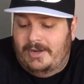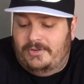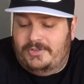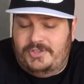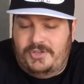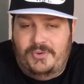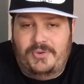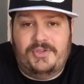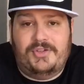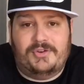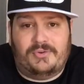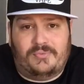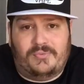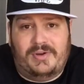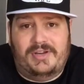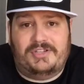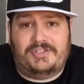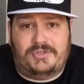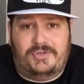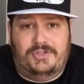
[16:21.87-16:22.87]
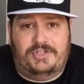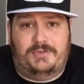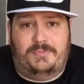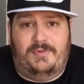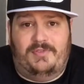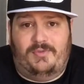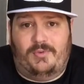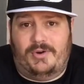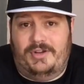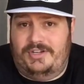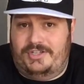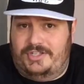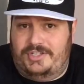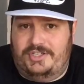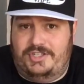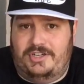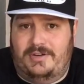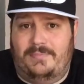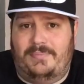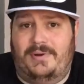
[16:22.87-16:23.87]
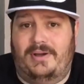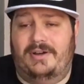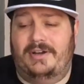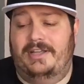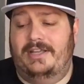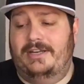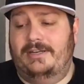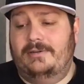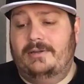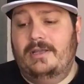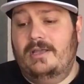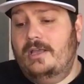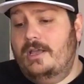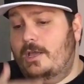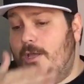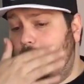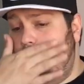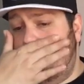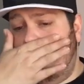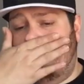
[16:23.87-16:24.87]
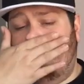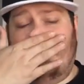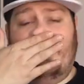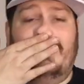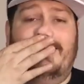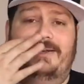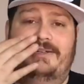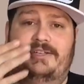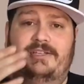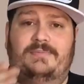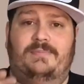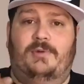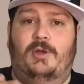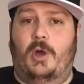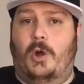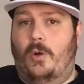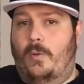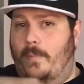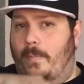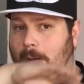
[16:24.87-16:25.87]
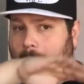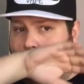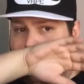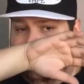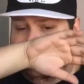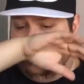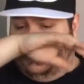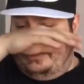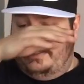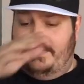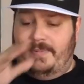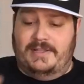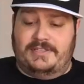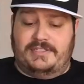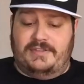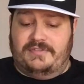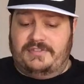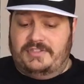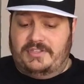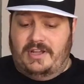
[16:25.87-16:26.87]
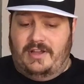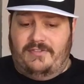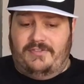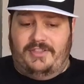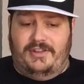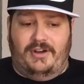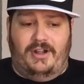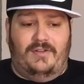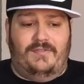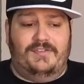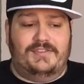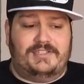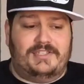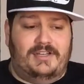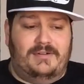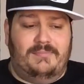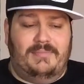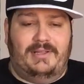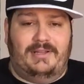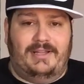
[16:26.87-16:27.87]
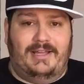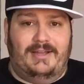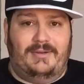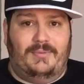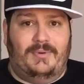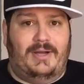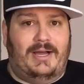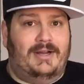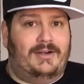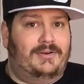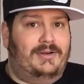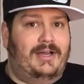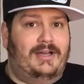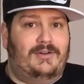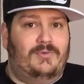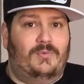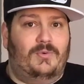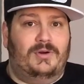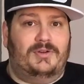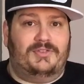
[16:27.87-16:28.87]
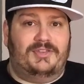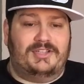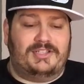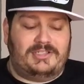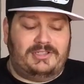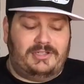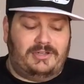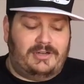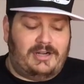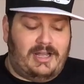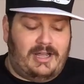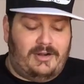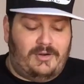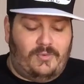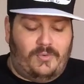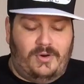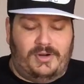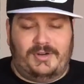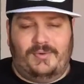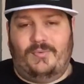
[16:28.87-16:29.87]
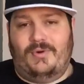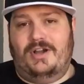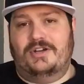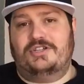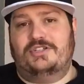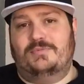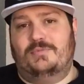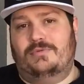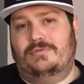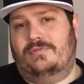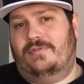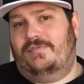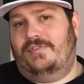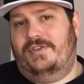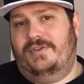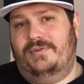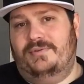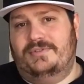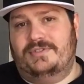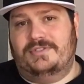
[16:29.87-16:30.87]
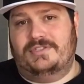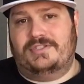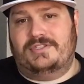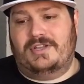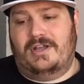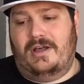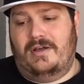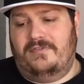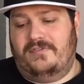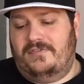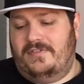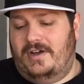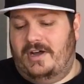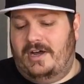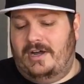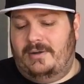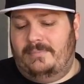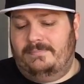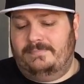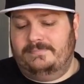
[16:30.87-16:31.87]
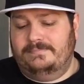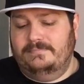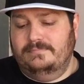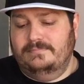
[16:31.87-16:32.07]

do your research before you just jump on in. You don't want to just go buy an expensive stuff and all of a sudden be like, well, I don't know how to work this. Learn how to work it. Watch some more reviews and stuff. Um,